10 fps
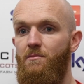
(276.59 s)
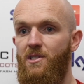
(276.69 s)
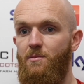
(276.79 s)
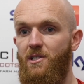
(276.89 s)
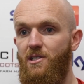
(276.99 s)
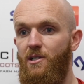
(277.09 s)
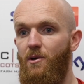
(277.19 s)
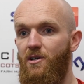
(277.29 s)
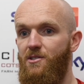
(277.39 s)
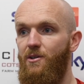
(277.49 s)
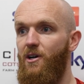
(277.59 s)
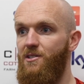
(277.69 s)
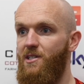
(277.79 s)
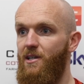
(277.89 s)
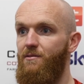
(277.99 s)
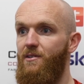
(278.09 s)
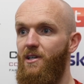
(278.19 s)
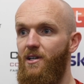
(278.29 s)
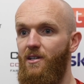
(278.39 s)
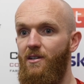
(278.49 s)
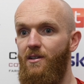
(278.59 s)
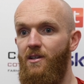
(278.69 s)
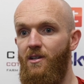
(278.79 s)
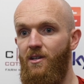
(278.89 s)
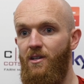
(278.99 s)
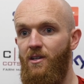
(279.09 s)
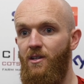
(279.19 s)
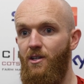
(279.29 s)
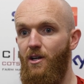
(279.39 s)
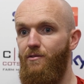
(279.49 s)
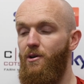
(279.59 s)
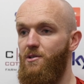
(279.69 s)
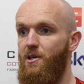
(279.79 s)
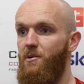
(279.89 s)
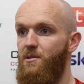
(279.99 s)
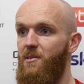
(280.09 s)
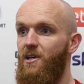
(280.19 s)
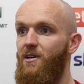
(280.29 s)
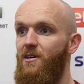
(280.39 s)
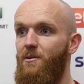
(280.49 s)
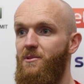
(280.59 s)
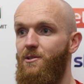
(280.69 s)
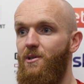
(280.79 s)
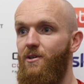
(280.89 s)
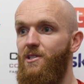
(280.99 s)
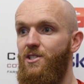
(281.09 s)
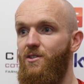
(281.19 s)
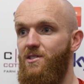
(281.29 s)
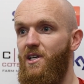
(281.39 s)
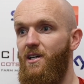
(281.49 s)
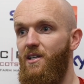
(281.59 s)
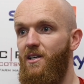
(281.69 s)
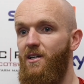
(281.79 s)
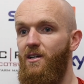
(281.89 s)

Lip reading: Especially you work so hard to get fit, and you know, I thought it was our best player up until he got injured on Saturday.